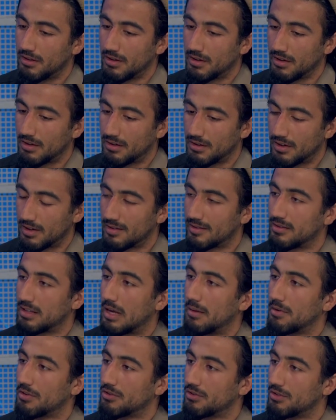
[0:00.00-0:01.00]
the, the,
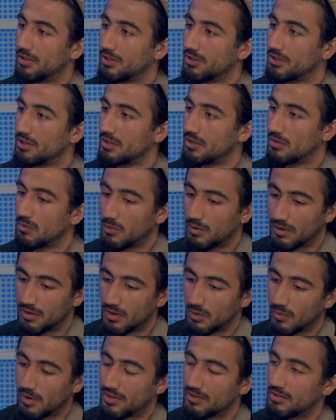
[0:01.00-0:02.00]
Islamic tradition with
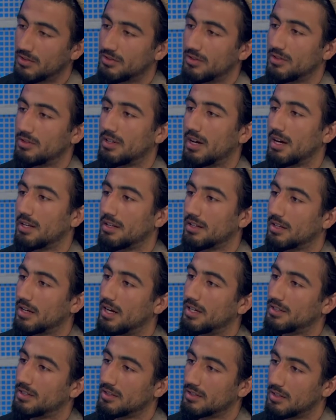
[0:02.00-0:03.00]
the Western society and
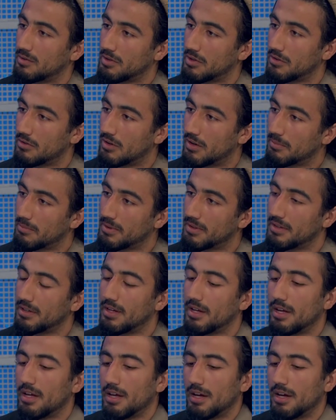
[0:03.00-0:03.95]
context that we grow up in.